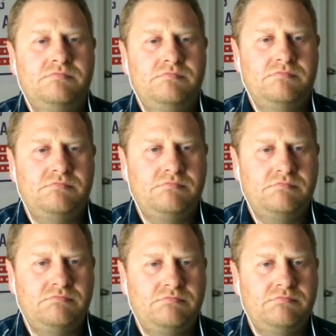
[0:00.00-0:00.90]

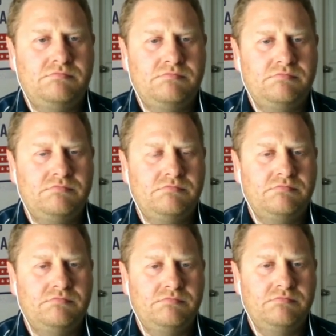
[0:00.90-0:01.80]

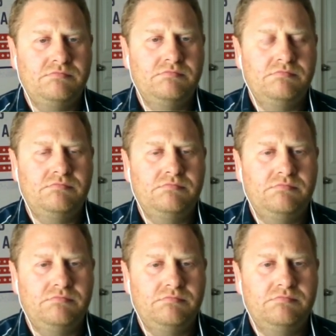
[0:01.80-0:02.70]

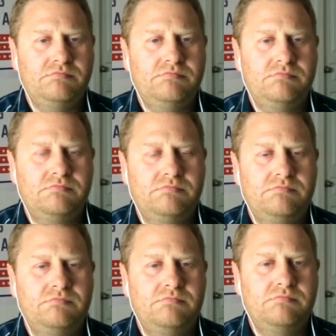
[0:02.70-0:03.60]

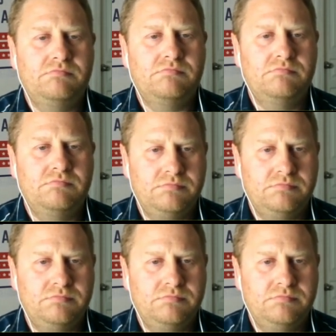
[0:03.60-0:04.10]
(silent)